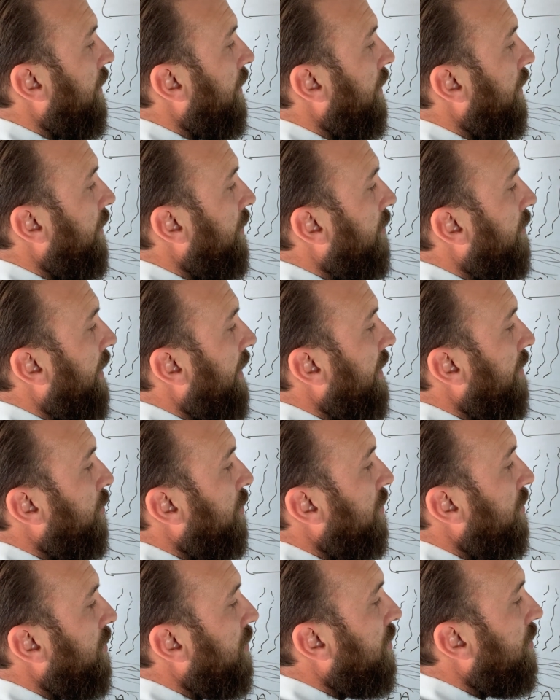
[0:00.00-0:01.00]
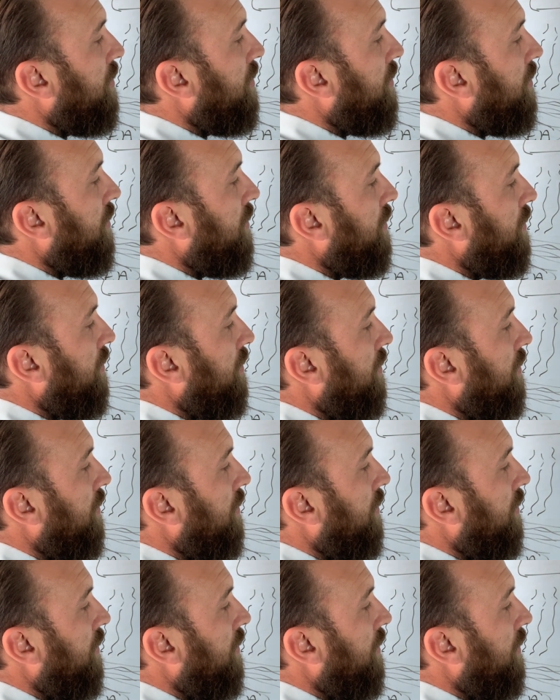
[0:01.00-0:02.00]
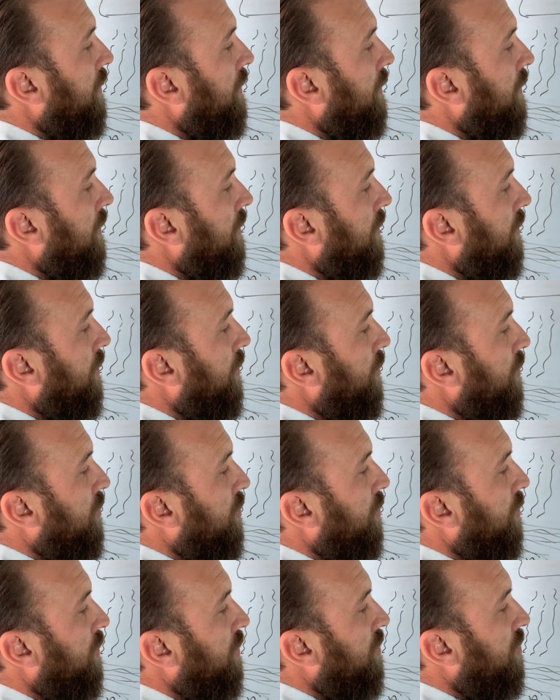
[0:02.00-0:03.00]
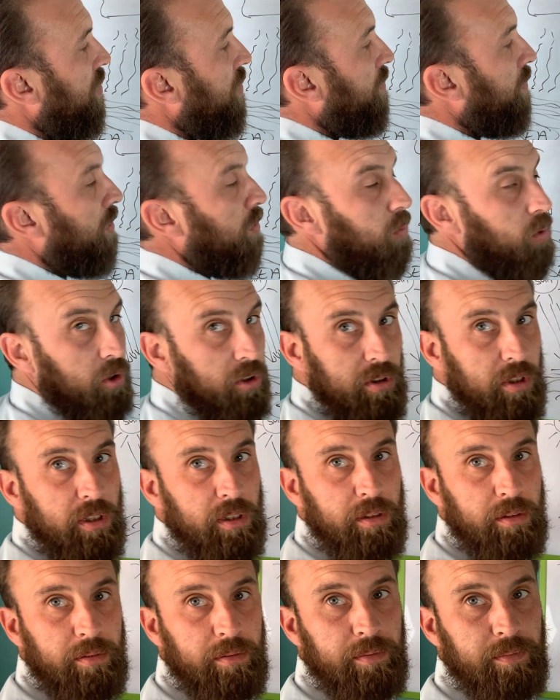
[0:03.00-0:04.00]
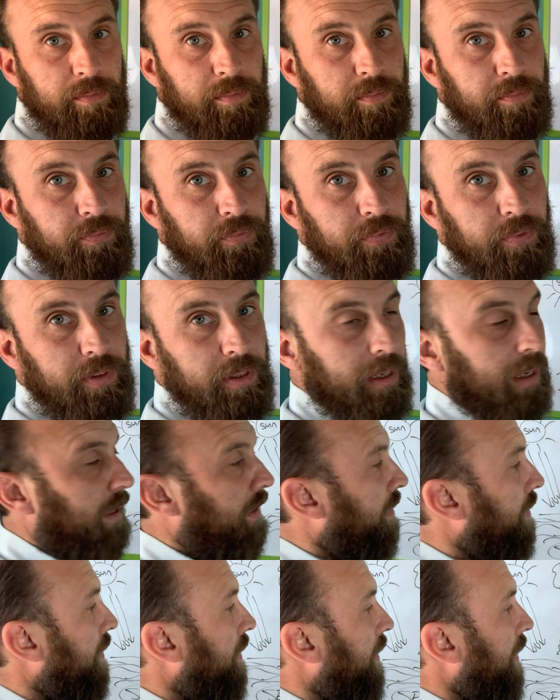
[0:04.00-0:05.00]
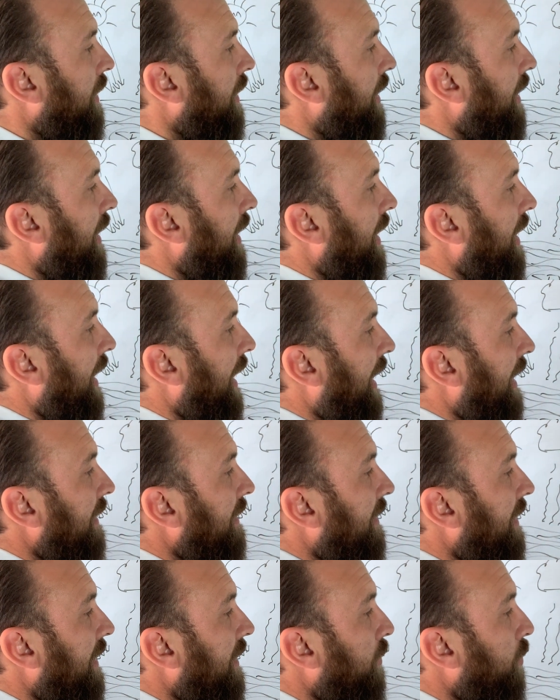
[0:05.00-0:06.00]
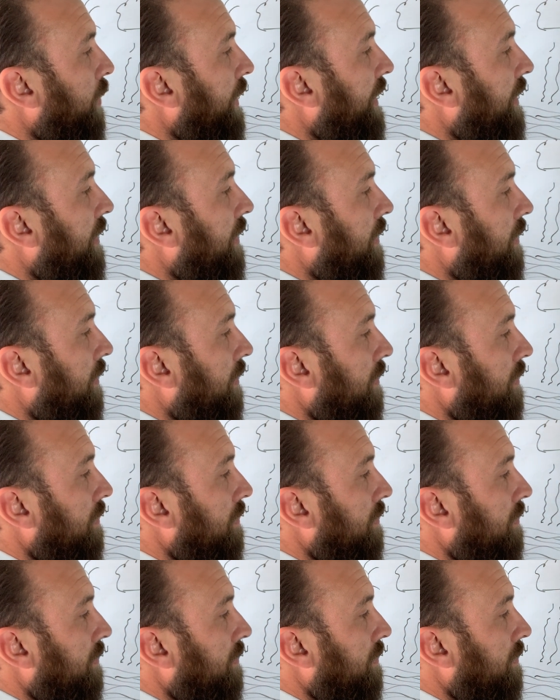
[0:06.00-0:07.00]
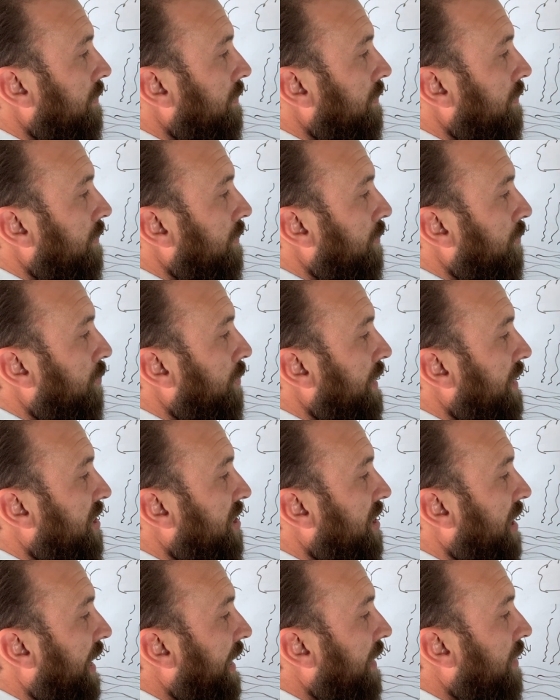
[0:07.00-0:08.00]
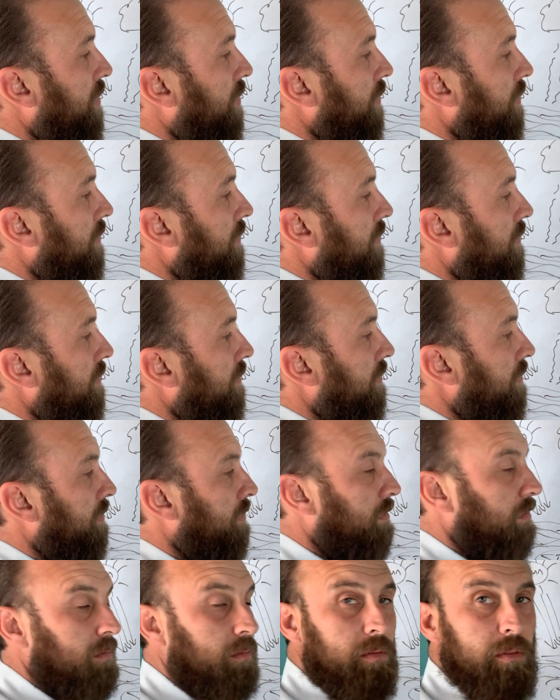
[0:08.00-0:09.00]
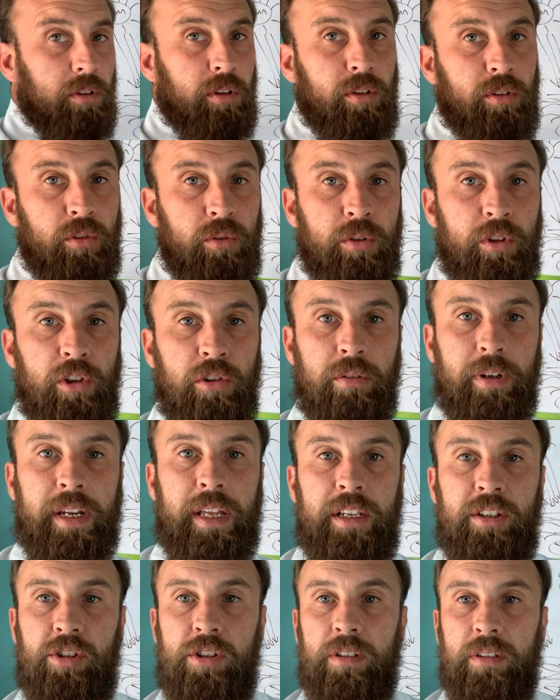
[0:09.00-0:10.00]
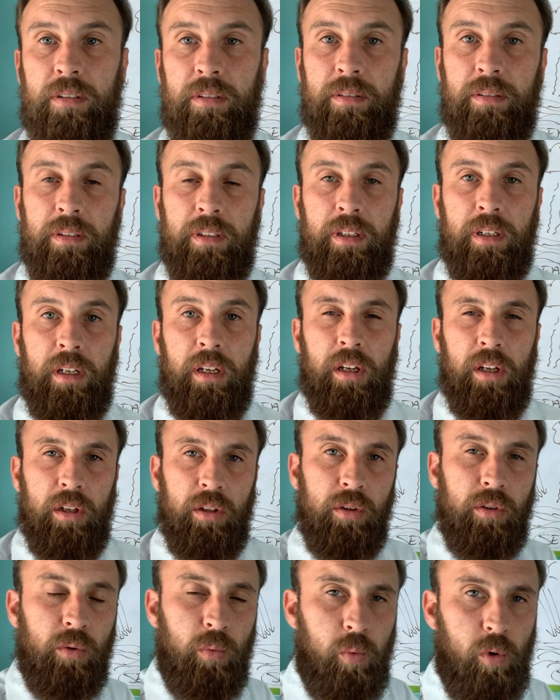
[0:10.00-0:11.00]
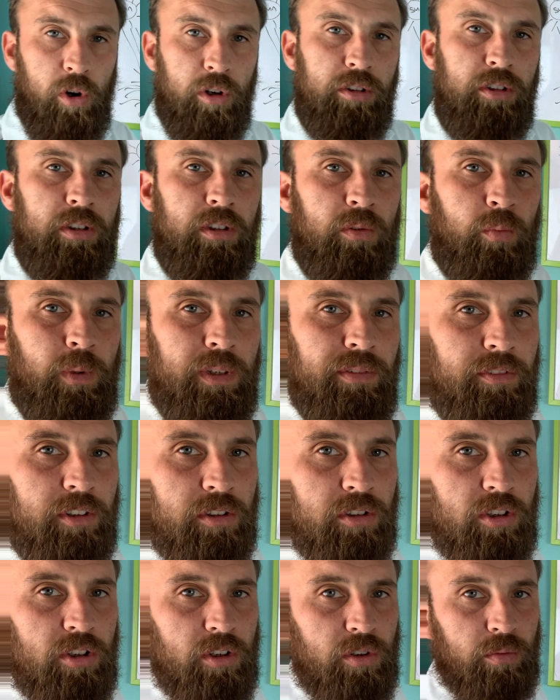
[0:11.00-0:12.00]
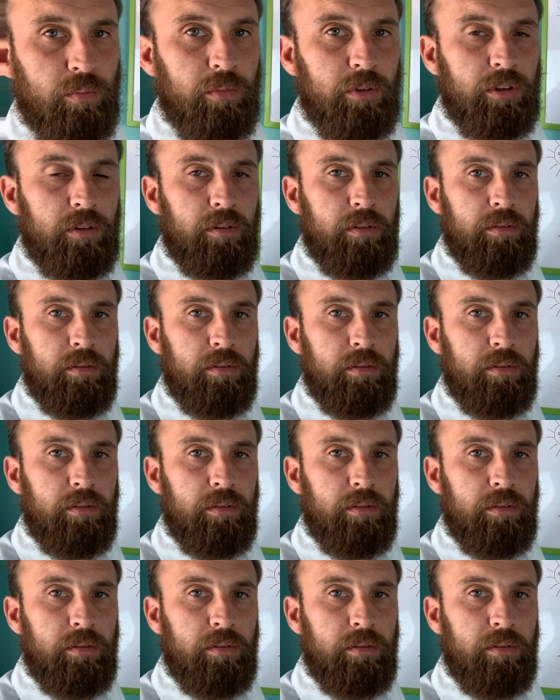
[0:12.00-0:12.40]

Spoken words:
Other animals also consume the water, yeah? And then we recycle through urination the water that we've consumed